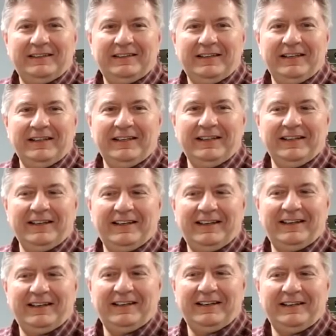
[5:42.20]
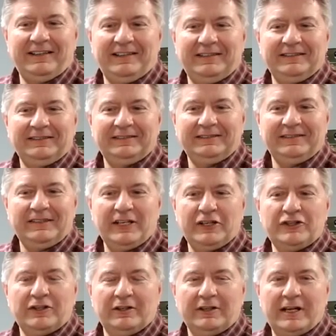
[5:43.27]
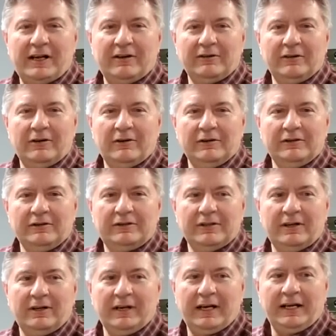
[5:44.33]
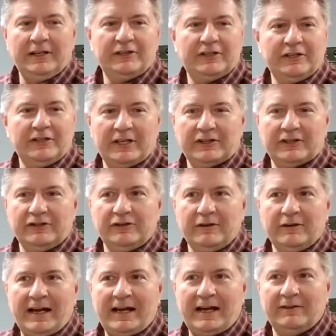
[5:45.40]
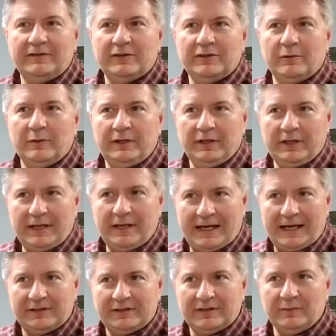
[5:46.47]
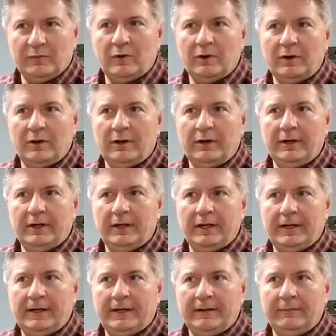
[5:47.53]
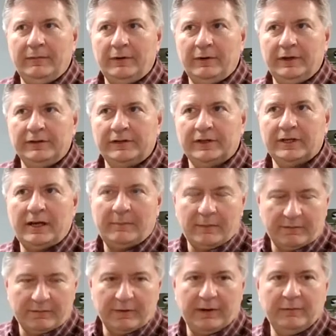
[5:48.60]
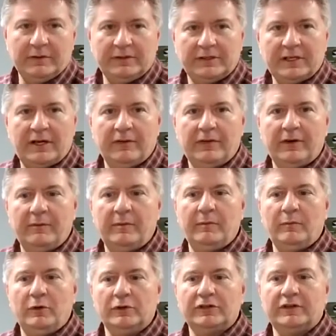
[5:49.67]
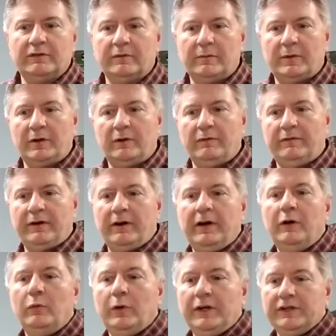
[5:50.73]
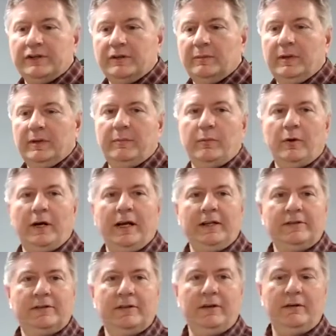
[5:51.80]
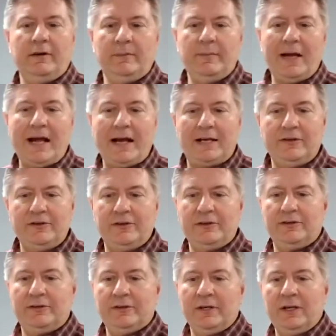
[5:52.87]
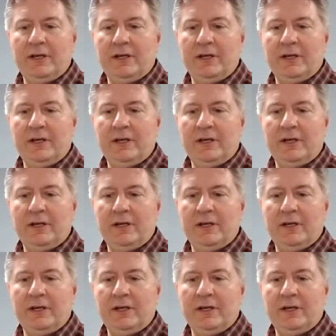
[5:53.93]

The digital downloads, any suggestions you have, so we did add some more. There is a couple free ones out there, but most of them are very reasonably priced. They're in packages.